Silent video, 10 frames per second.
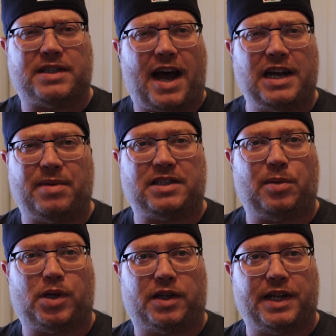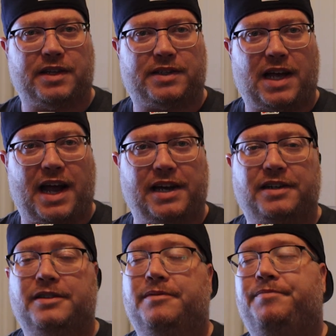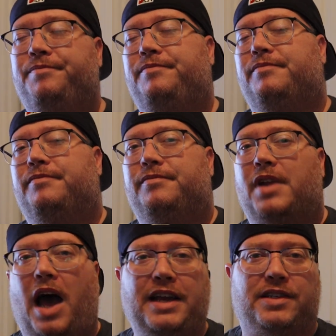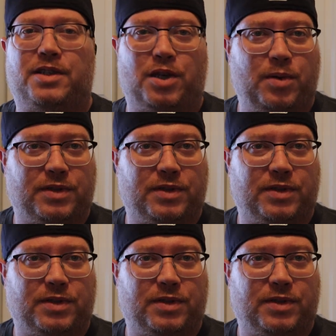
signed by someone on the inside. I just assumed